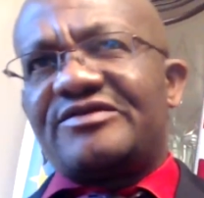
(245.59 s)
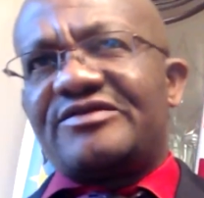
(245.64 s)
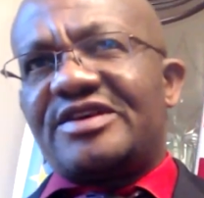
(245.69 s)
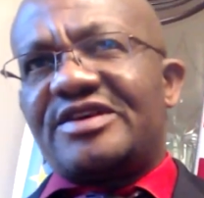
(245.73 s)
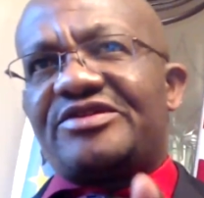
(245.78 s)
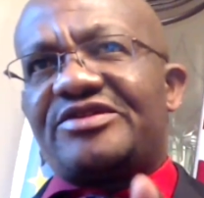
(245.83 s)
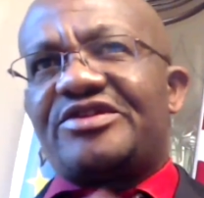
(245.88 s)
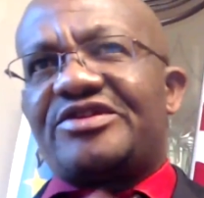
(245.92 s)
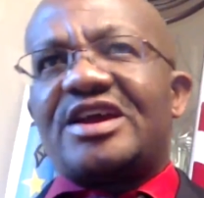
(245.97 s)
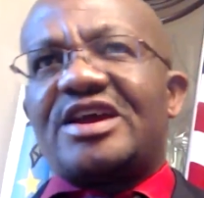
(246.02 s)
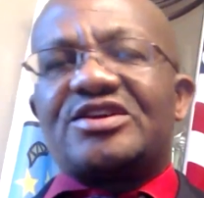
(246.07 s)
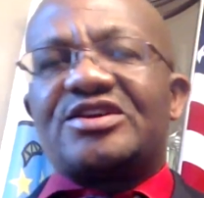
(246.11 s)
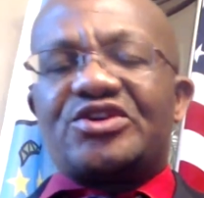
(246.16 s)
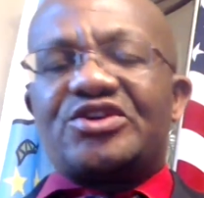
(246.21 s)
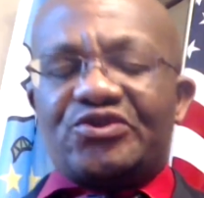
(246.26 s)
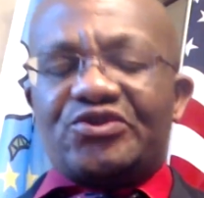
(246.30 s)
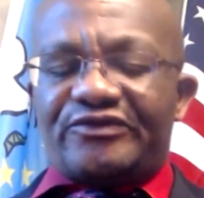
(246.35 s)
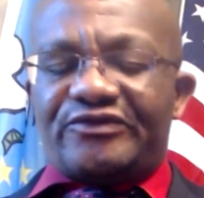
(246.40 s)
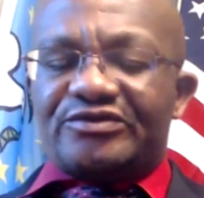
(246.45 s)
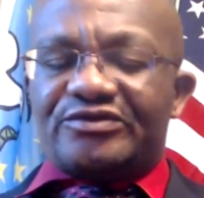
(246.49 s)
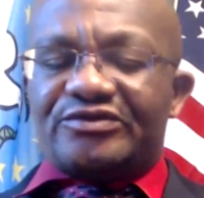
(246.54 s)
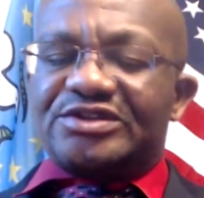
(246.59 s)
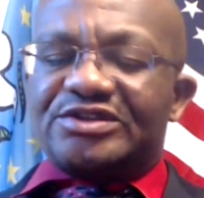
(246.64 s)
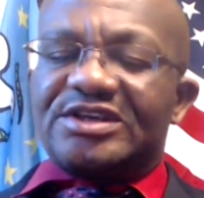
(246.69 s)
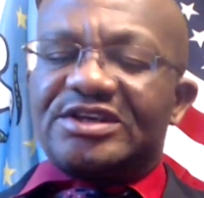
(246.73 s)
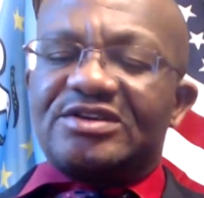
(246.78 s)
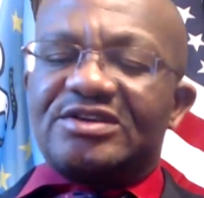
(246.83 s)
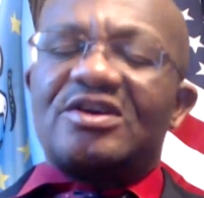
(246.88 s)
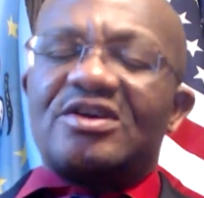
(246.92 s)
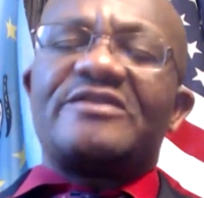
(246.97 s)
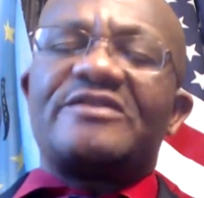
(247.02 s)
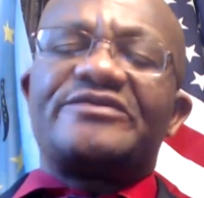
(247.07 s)
And thank you for
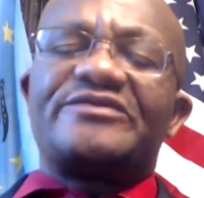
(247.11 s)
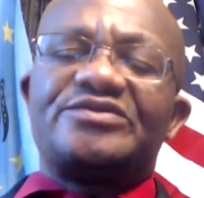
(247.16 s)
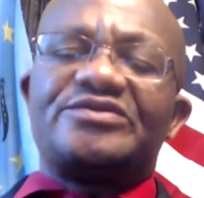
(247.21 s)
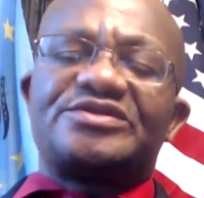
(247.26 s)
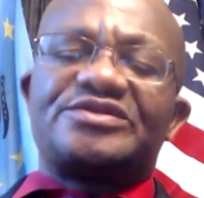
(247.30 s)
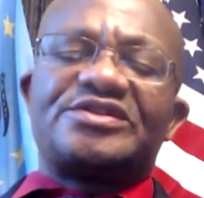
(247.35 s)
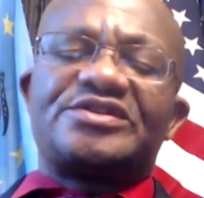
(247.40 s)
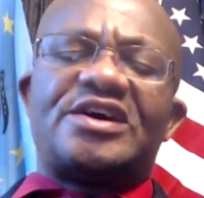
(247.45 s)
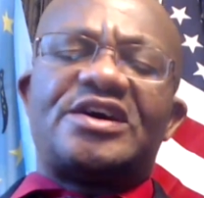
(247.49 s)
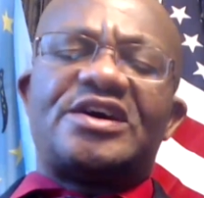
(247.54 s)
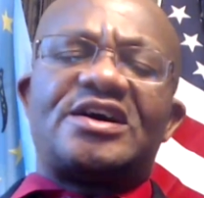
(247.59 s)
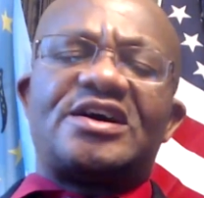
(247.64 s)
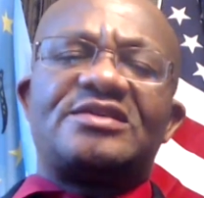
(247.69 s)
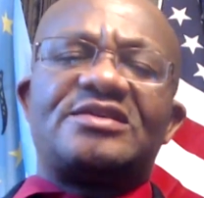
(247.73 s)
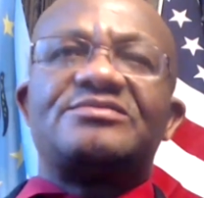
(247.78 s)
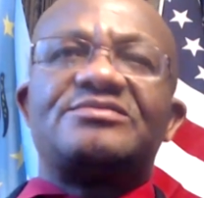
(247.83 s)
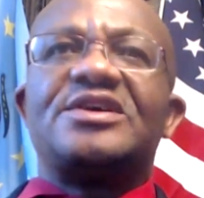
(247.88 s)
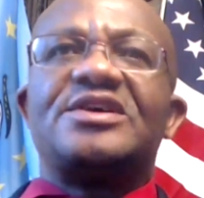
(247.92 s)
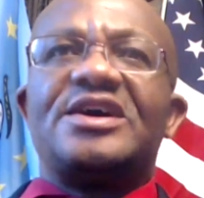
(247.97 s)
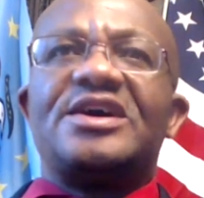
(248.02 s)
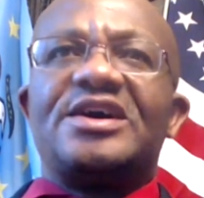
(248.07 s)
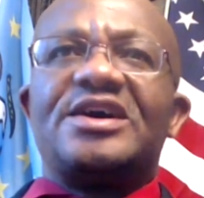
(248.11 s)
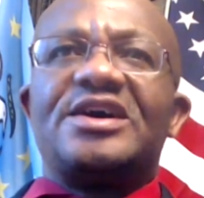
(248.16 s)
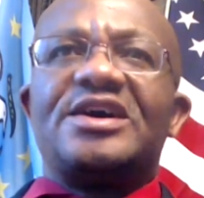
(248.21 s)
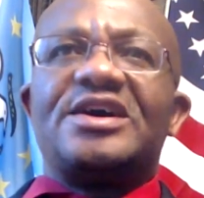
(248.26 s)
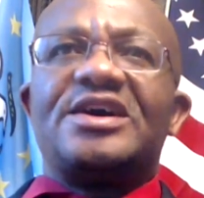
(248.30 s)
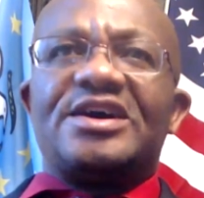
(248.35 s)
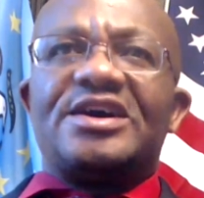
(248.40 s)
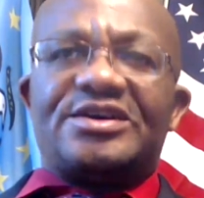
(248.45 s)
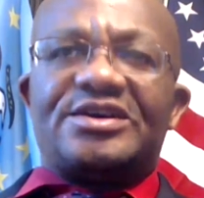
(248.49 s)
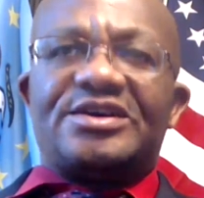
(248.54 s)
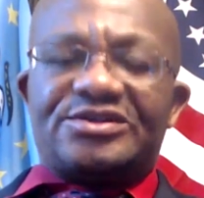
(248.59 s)
taking off your time.
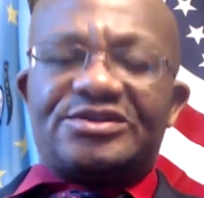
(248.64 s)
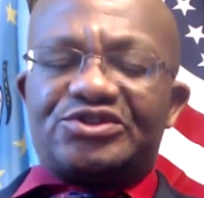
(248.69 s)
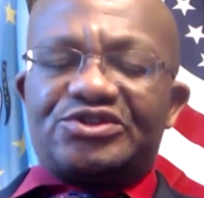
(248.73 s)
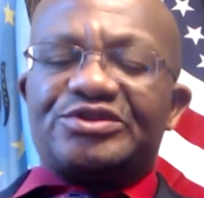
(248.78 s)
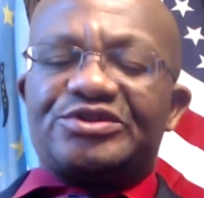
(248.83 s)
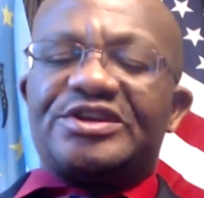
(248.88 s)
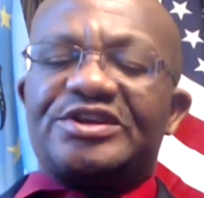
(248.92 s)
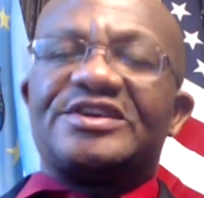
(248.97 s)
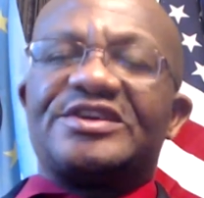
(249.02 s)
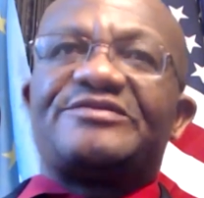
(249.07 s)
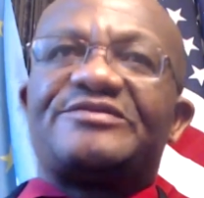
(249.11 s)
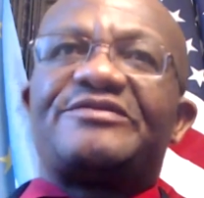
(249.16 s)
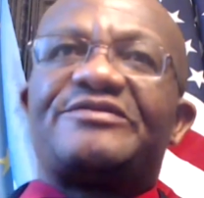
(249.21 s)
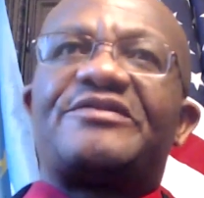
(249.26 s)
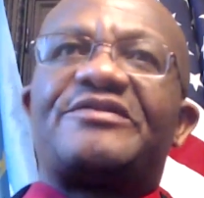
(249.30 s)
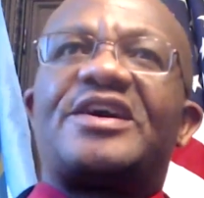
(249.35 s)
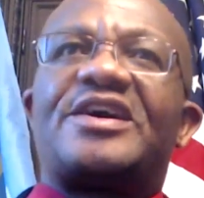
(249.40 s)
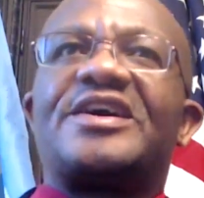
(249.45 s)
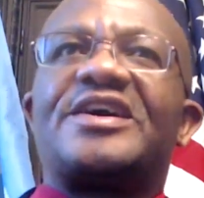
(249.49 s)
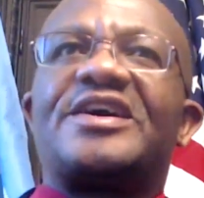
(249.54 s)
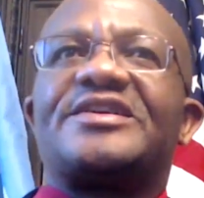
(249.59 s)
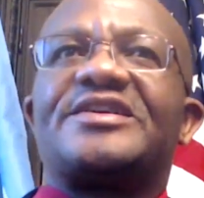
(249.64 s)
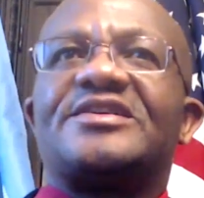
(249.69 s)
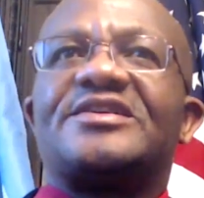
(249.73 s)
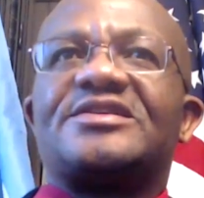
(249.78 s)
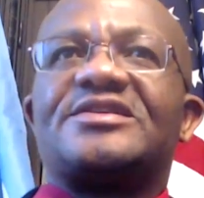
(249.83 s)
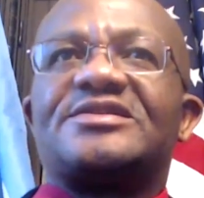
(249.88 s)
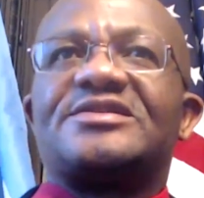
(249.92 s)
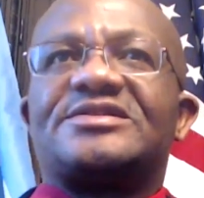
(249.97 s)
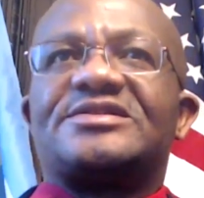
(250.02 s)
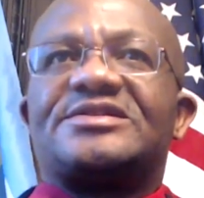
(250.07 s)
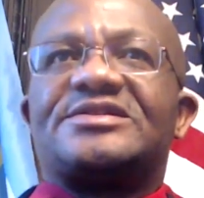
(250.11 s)
Today's
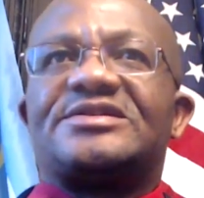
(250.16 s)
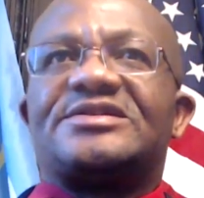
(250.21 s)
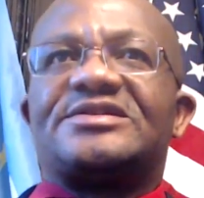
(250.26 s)
Friday.